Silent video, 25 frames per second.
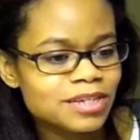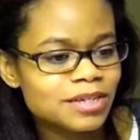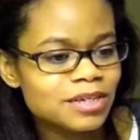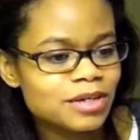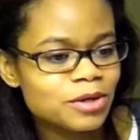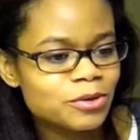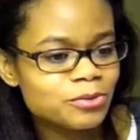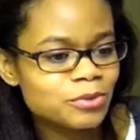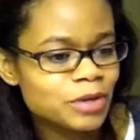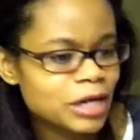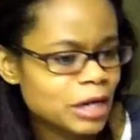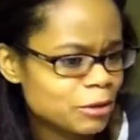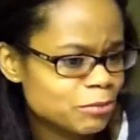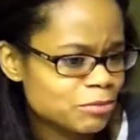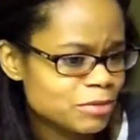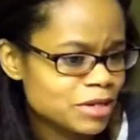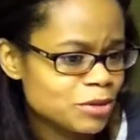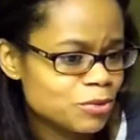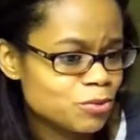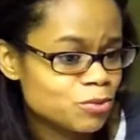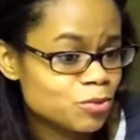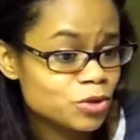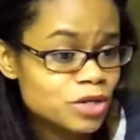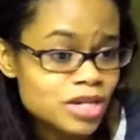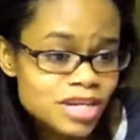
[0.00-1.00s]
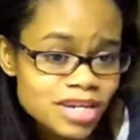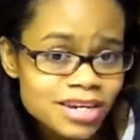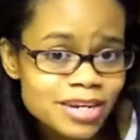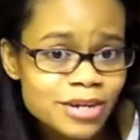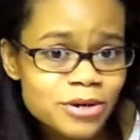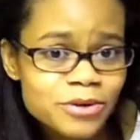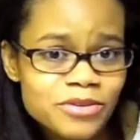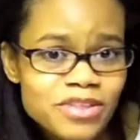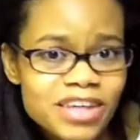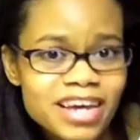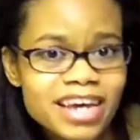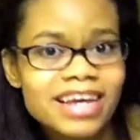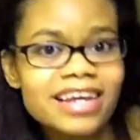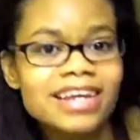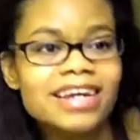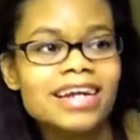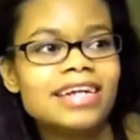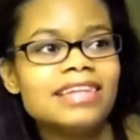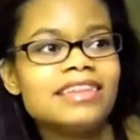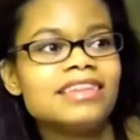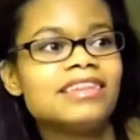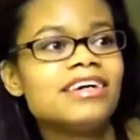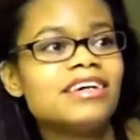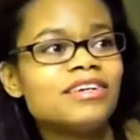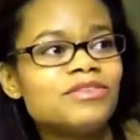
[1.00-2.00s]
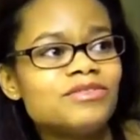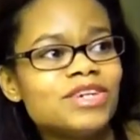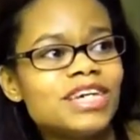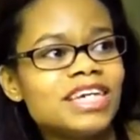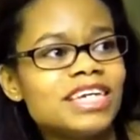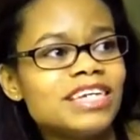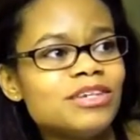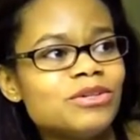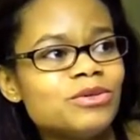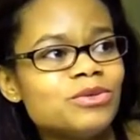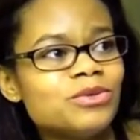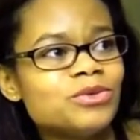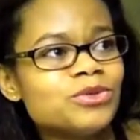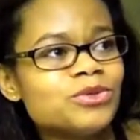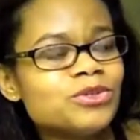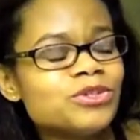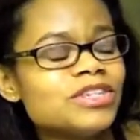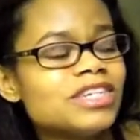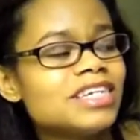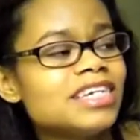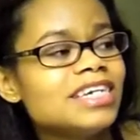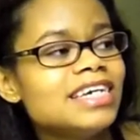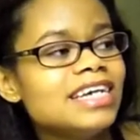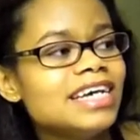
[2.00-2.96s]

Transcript: around me wouldn't know that. I love candy corn.